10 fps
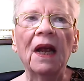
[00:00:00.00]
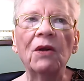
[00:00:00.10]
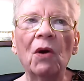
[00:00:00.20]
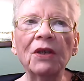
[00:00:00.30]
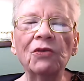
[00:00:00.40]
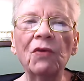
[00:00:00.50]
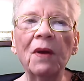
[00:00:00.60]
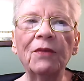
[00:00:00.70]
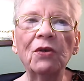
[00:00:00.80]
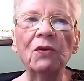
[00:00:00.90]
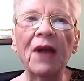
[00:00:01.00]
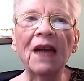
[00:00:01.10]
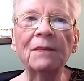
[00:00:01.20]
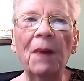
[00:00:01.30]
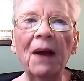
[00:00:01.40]
Nord Stream 2
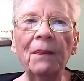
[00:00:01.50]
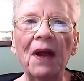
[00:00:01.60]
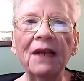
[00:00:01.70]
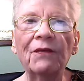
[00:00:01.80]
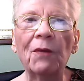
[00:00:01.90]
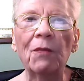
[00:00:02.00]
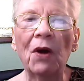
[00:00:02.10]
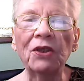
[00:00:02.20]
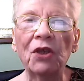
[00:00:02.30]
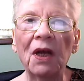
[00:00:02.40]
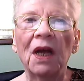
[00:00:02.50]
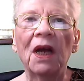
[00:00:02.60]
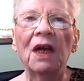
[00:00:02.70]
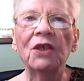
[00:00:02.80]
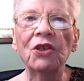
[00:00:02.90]
gas pipelines from Russia
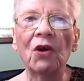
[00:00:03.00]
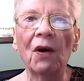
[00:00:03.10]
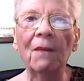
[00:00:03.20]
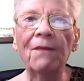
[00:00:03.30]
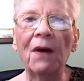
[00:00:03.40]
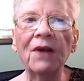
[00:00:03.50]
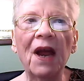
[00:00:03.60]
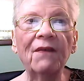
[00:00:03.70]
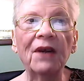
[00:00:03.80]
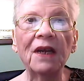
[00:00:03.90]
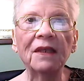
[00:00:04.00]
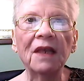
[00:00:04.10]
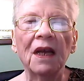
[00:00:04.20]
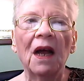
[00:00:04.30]
to Europe found evidence